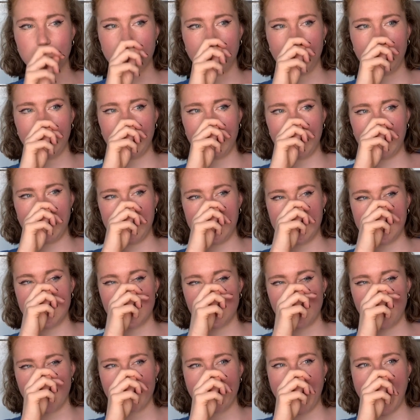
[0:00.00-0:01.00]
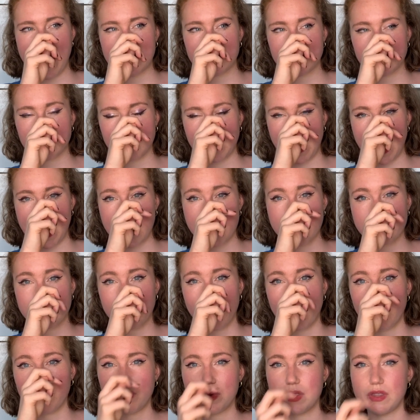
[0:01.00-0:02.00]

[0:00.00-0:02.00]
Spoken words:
so he sort of ends up getting involved